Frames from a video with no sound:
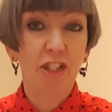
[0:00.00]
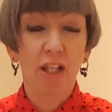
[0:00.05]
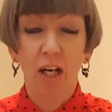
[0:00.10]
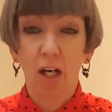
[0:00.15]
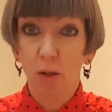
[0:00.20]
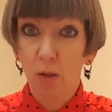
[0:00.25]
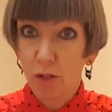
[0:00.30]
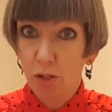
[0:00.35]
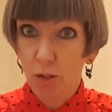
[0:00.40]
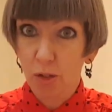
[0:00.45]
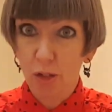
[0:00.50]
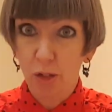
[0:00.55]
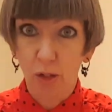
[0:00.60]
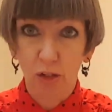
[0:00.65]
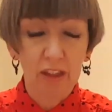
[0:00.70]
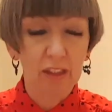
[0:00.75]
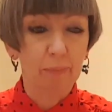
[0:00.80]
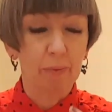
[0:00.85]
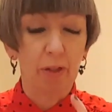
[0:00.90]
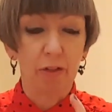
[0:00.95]
And I also
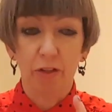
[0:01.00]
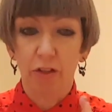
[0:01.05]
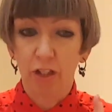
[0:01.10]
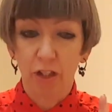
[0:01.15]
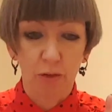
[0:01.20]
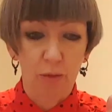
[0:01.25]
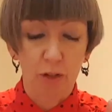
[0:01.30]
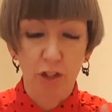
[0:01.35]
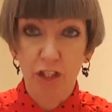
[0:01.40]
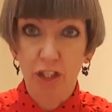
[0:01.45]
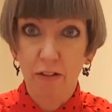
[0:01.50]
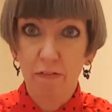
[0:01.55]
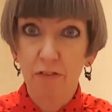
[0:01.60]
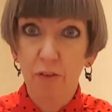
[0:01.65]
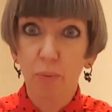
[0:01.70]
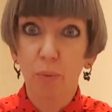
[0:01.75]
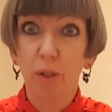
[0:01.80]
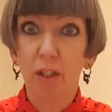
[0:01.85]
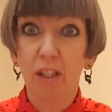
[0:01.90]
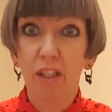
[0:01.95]
talked about, you know,
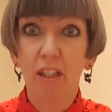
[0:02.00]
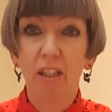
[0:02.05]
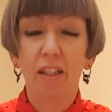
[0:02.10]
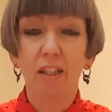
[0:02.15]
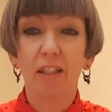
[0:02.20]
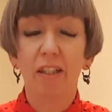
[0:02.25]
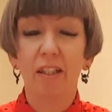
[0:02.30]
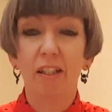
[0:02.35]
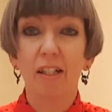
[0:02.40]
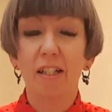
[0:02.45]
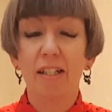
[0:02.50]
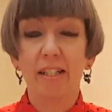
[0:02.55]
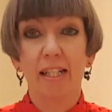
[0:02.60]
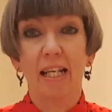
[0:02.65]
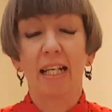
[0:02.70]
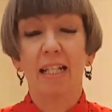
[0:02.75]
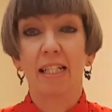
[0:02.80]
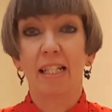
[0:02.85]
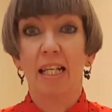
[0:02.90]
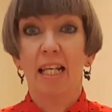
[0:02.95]
shift workers
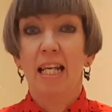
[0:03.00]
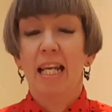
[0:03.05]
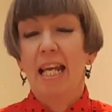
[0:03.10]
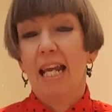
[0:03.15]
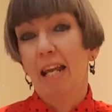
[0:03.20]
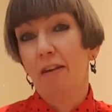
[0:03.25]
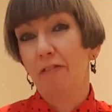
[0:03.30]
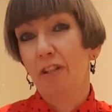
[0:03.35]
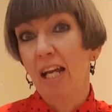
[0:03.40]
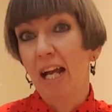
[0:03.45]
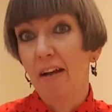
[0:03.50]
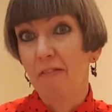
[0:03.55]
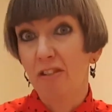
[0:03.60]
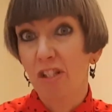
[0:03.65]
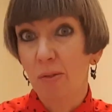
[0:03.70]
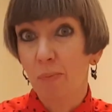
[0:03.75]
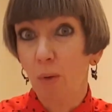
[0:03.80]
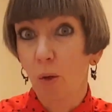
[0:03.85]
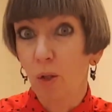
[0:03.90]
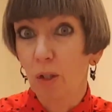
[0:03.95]
and if you have
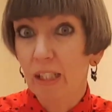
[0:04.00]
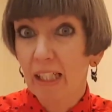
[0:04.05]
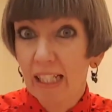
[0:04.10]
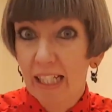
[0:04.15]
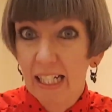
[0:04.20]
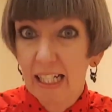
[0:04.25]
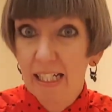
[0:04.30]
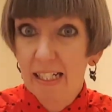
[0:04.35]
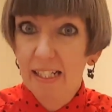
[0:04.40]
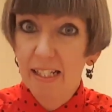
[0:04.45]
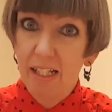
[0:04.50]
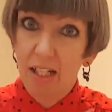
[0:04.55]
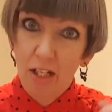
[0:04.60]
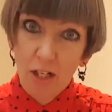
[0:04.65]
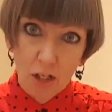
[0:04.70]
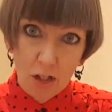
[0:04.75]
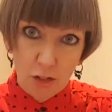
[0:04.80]
small kids.